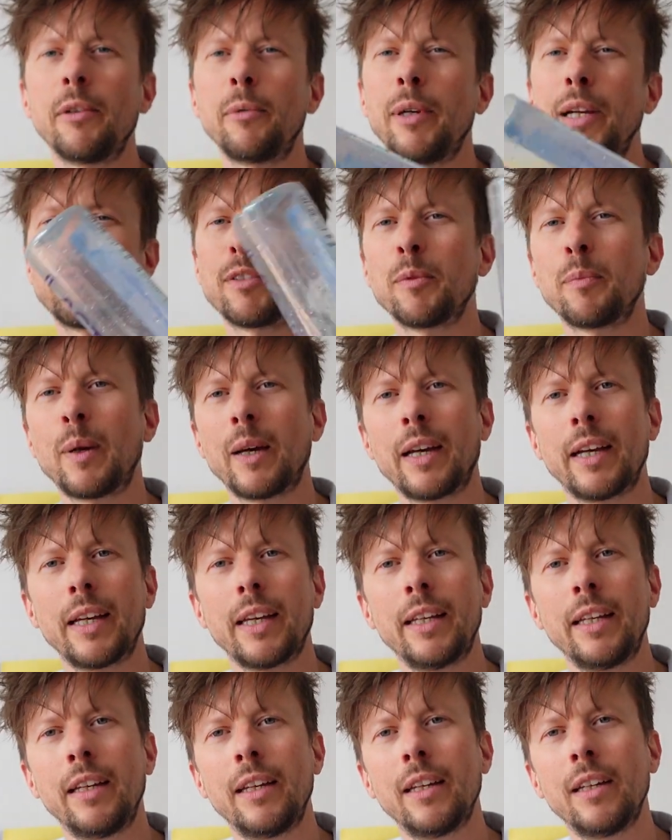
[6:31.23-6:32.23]
We have to
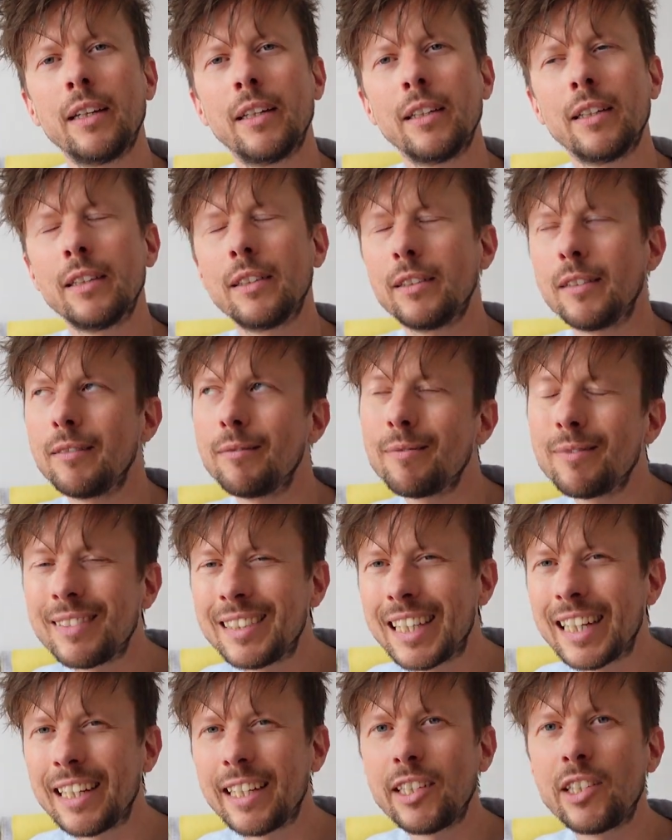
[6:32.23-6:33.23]
pay
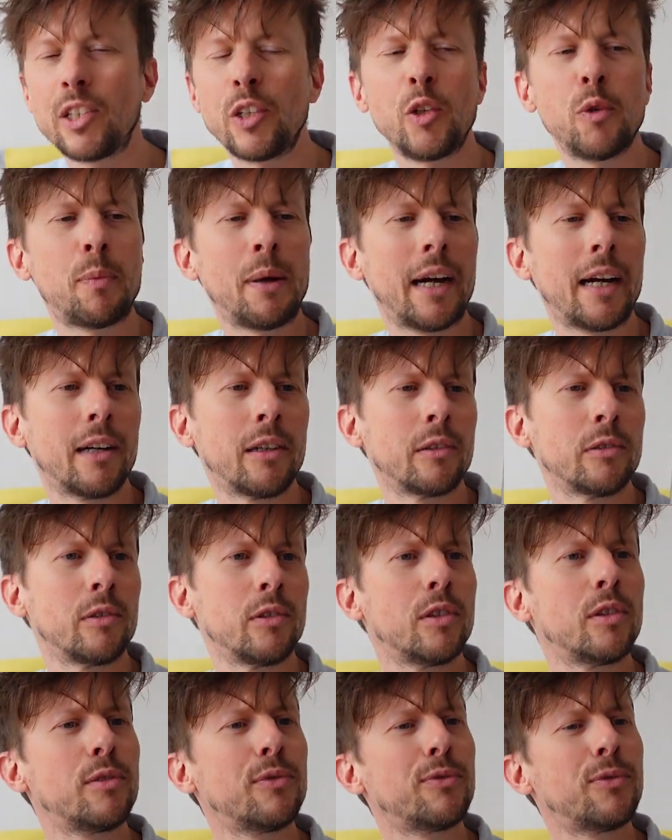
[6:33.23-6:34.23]
nearly
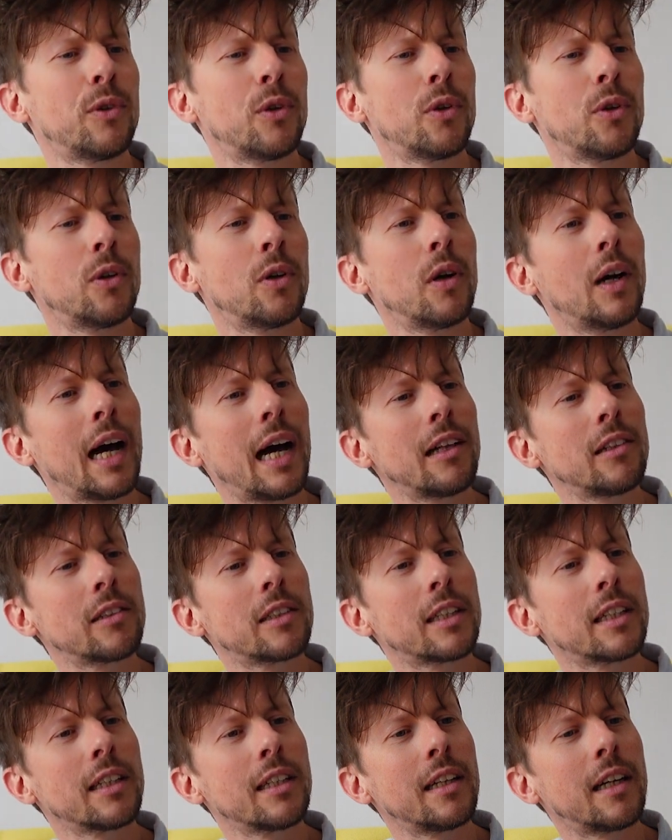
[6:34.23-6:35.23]
£2 for
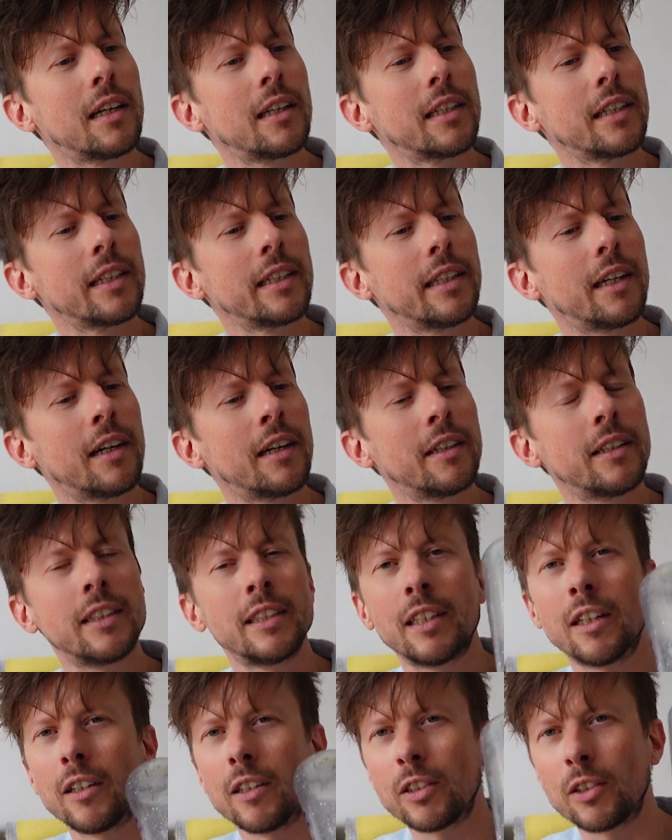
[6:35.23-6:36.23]
alkaline
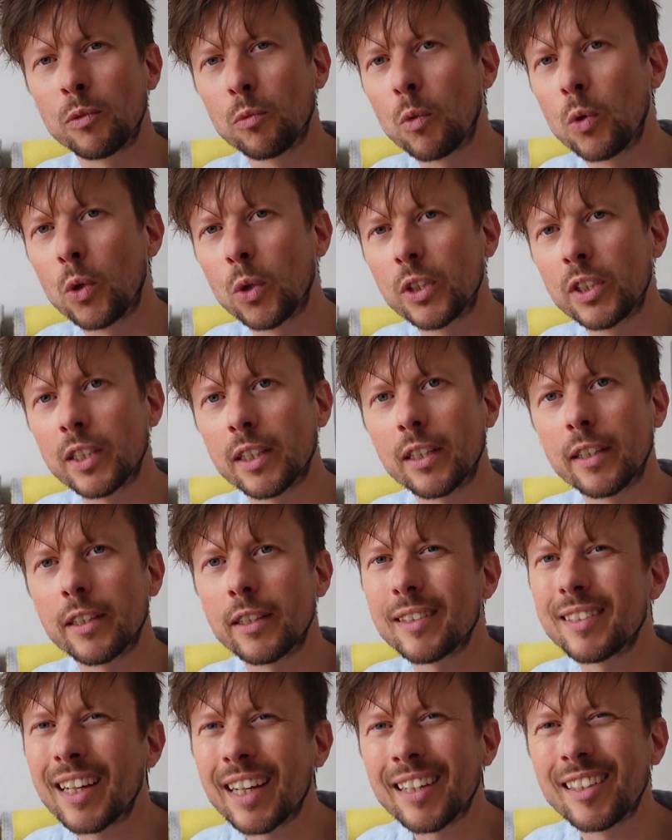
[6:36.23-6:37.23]
ionized water
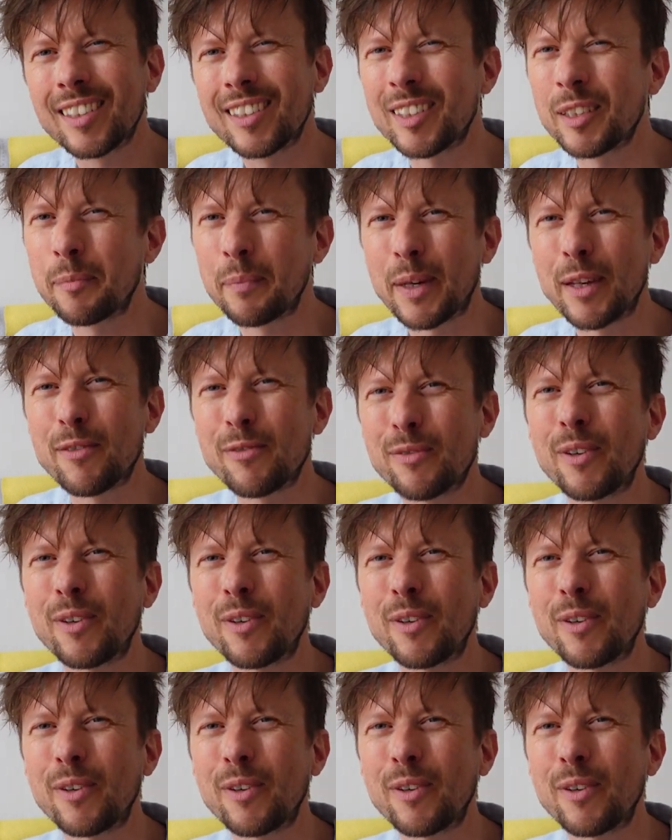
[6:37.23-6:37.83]
that tastes a bit